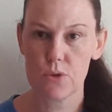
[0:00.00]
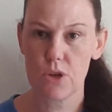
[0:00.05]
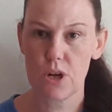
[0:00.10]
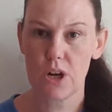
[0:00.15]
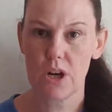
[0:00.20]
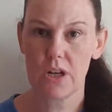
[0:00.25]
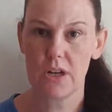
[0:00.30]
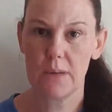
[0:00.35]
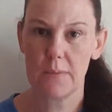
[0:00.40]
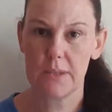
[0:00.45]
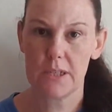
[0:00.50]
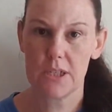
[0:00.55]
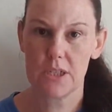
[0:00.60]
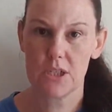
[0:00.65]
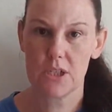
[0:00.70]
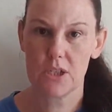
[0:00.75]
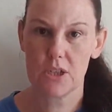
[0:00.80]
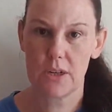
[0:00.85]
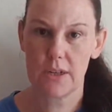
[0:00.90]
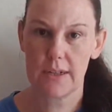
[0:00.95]
not going to be
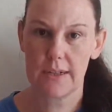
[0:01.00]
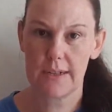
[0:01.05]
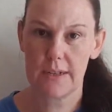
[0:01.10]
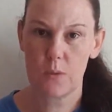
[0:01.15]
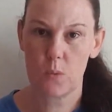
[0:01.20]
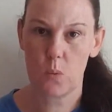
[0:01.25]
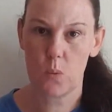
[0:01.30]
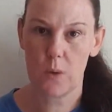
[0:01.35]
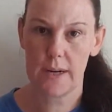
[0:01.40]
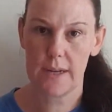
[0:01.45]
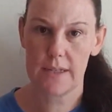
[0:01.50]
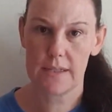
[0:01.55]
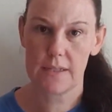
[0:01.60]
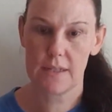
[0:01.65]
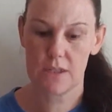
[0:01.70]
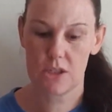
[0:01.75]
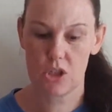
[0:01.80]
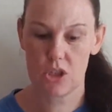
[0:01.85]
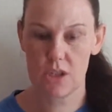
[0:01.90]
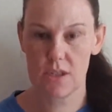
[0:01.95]
solidly wet.
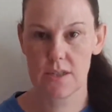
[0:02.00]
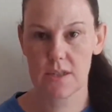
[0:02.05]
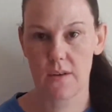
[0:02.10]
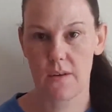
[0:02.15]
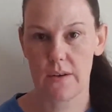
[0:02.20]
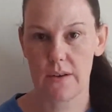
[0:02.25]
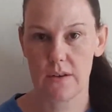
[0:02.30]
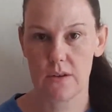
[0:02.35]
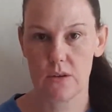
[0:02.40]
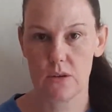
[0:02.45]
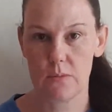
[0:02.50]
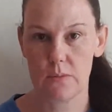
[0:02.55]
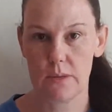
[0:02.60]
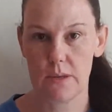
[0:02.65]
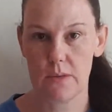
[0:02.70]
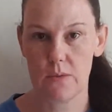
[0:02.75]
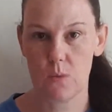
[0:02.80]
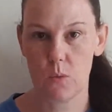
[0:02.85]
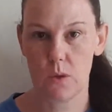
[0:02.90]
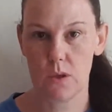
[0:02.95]
It's just going to
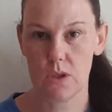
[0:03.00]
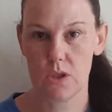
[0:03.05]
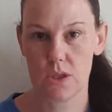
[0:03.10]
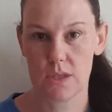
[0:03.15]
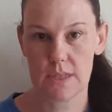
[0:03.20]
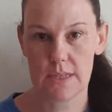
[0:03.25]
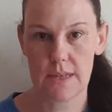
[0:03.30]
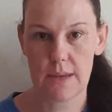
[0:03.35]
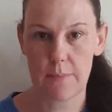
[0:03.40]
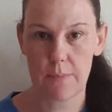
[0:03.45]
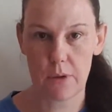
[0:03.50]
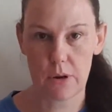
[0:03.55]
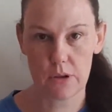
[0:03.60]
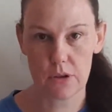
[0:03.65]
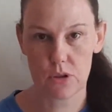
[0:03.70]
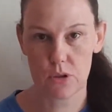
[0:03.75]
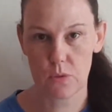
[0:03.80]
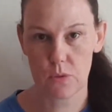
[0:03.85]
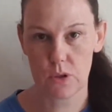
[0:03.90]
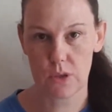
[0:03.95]
be what you step
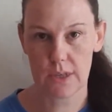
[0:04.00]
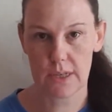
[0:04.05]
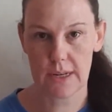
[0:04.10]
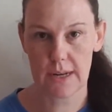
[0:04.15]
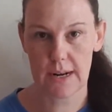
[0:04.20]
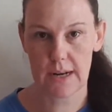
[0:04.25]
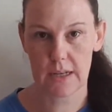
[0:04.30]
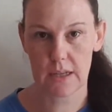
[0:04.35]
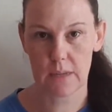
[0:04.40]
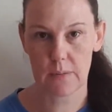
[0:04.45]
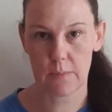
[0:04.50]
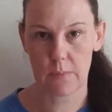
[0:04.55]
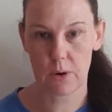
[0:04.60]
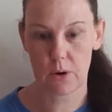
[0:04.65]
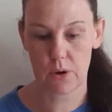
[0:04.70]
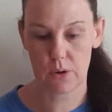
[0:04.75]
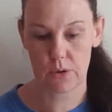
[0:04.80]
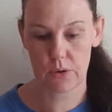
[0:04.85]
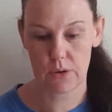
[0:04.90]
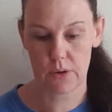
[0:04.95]
onto when you get out of the
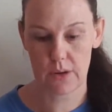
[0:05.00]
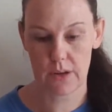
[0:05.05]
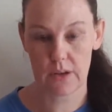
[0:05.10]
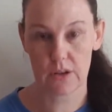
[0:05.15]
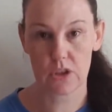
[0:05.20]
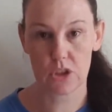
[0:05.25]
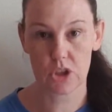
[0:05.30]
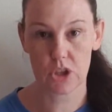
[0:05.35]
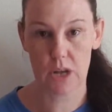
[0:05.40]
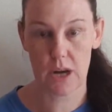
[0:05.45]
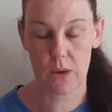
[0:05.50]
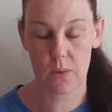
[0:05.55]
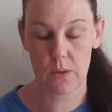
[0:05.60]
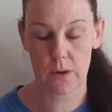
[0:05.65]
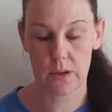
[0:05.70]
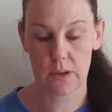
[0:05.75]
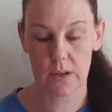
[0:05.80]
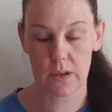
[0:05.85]
bath, uh, the shower,